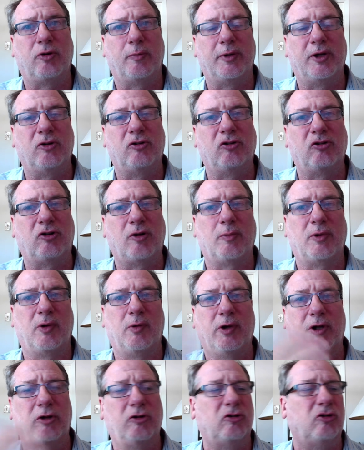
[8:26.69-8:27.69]
I mean, this is something,
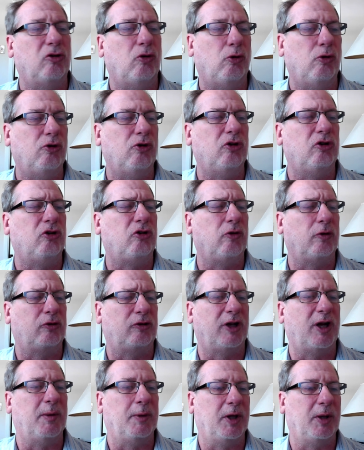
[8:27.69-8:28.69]
this is old news to us
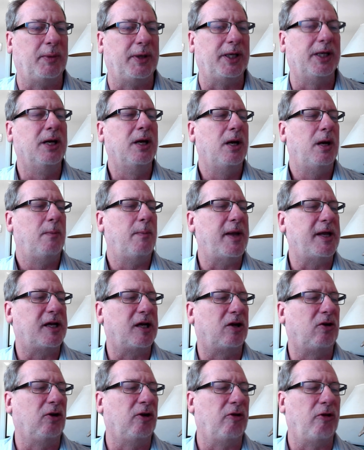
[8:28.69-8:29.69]
now, but let me make
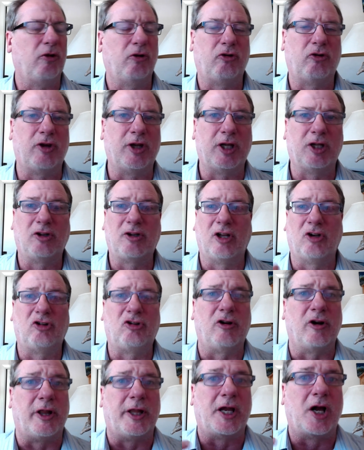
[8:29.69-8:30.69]
it clear. There's the
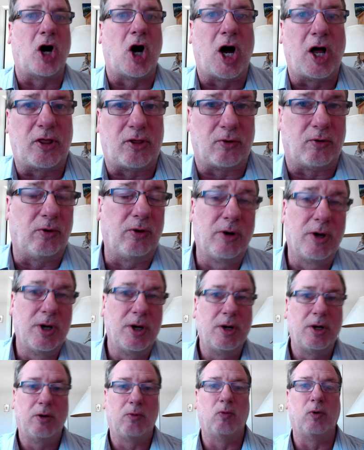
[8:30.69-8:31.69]
intention of the author
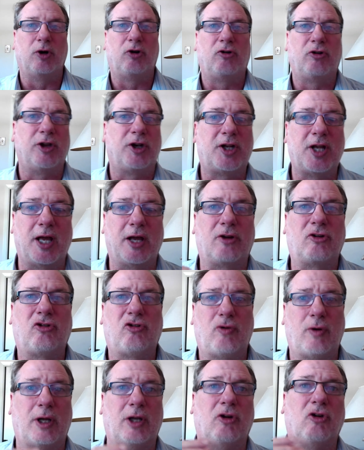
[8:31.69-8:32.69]
which the text
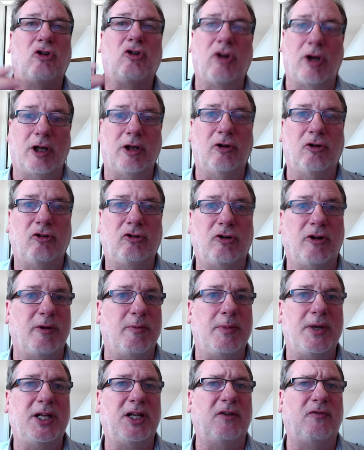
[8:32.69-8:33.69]
transcends. So the
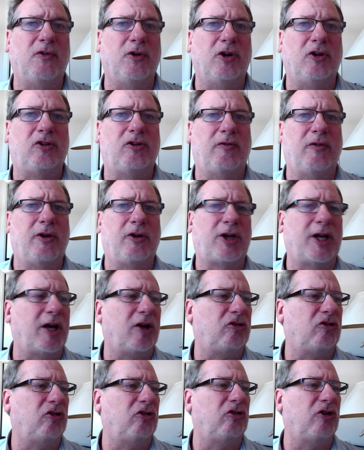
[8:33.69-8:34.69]
meaningfulness of the
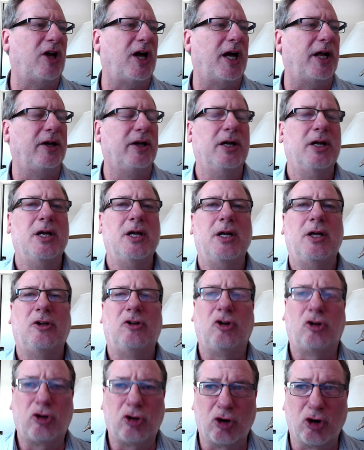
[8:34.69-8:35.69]
text is not
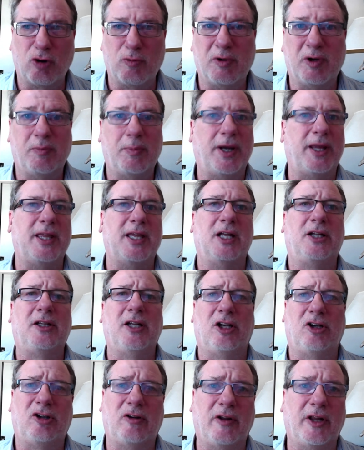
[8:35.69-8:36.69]
determined by the
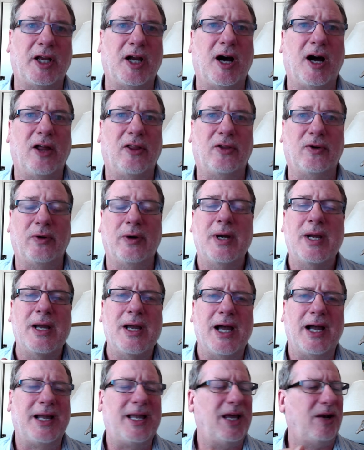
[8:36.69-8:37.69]
attention of the author.
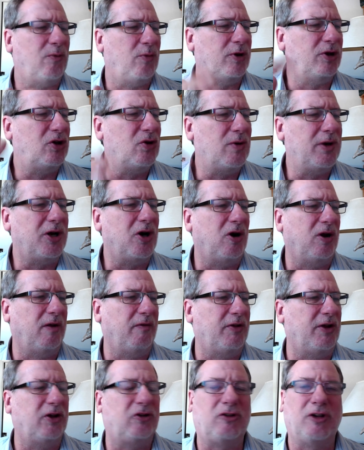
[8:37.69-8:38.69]
Again, when doing all
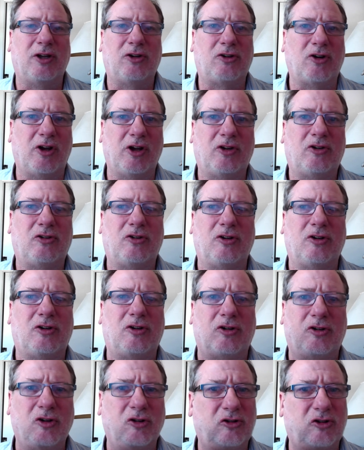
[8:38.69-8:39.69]
of this, it's it's
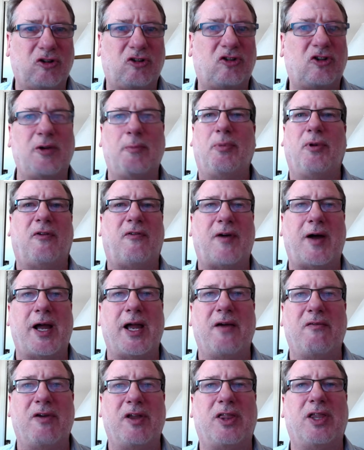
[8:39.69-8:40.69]
just to simplify
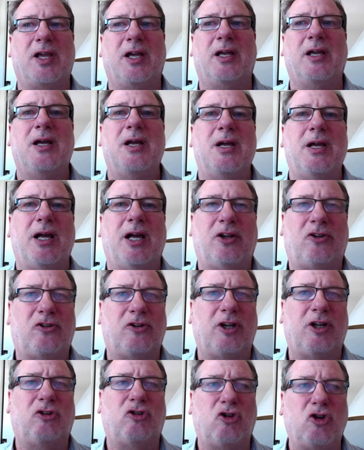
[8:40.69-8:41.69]
everything. It's
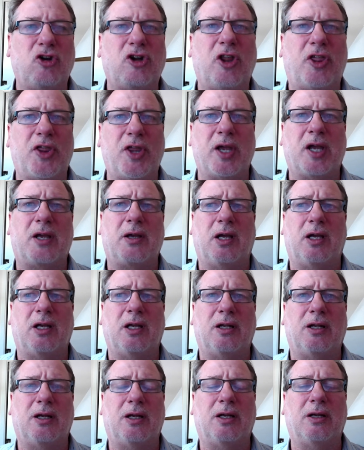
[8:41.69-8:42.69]
it's good to think,
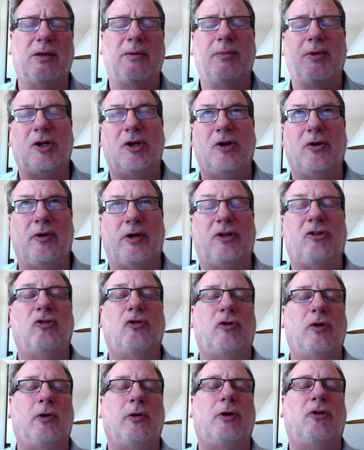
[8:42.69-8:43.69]
it, it, you know,
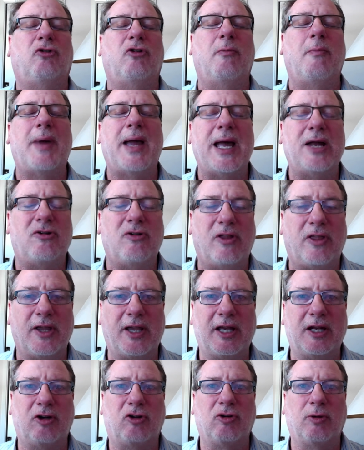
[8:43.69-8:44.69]
just at least imagine
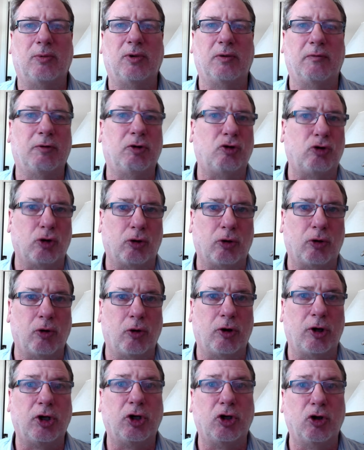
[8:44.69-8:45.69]
thinking in terms of a journal
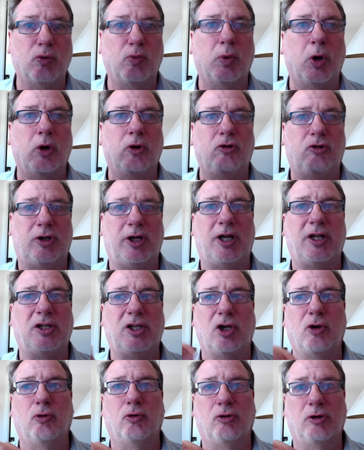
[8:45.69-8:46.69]
that you wrote ten
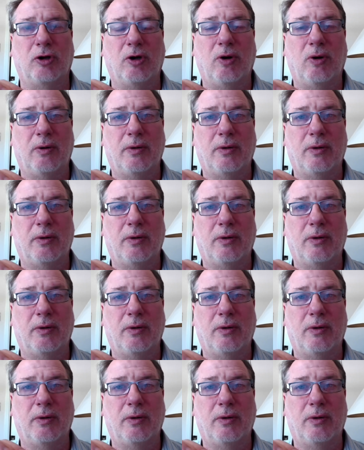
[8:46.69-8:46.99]
years ago.